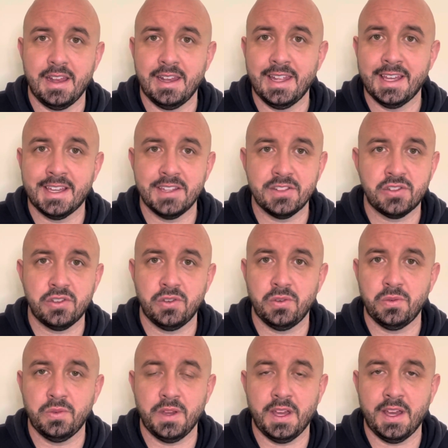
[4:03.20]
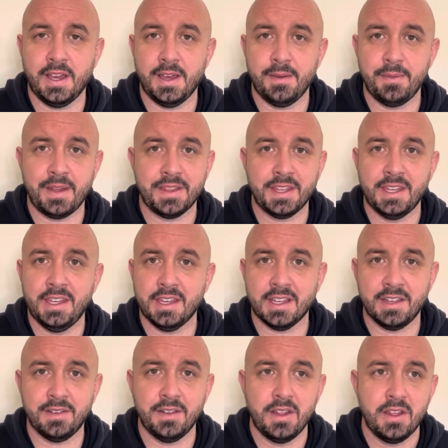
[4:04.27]
link it to, I think you
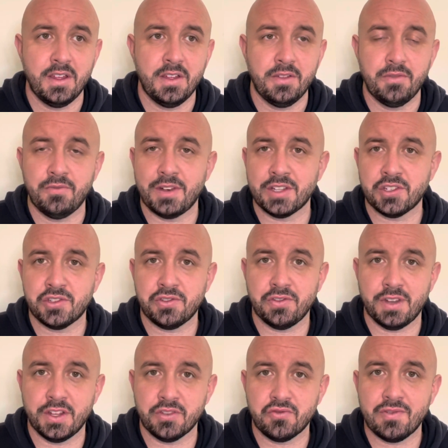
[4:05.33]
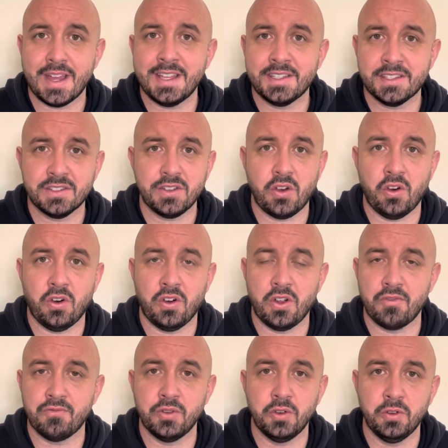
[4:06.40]
can register an address or a
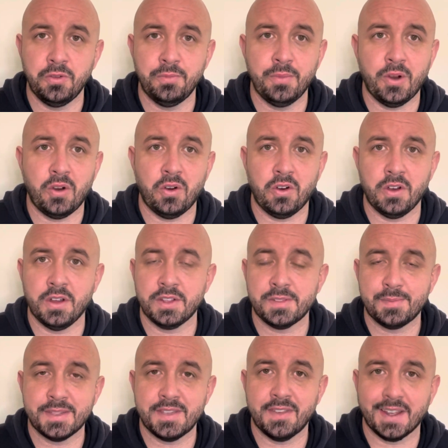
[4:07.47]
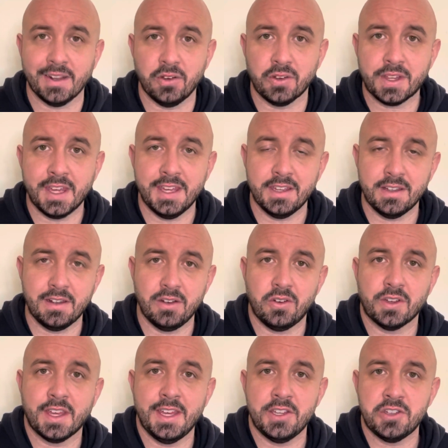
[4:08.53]
room or a specific
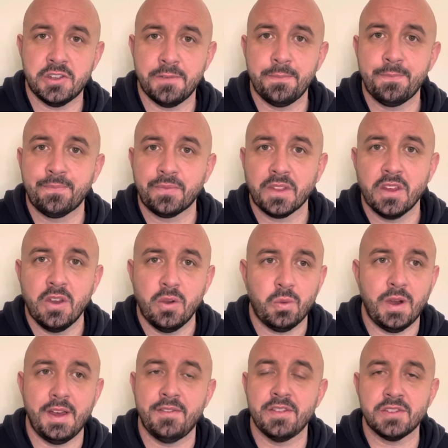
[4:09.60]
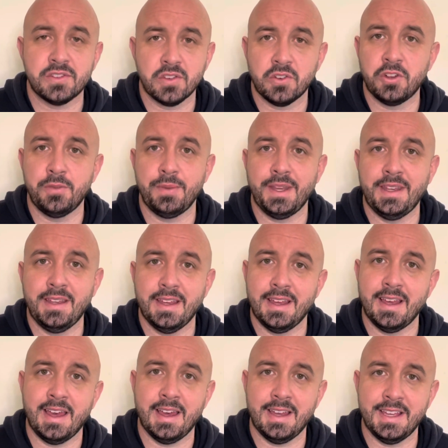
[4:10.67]
location, whatever's going to be
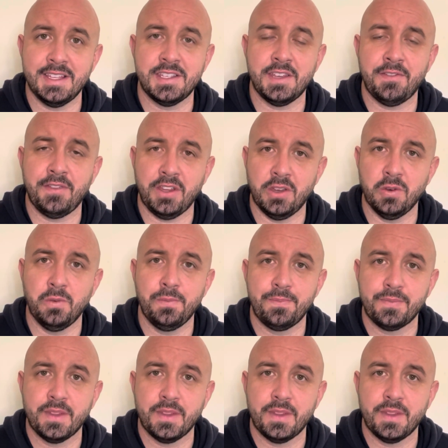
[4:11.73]
easy for you.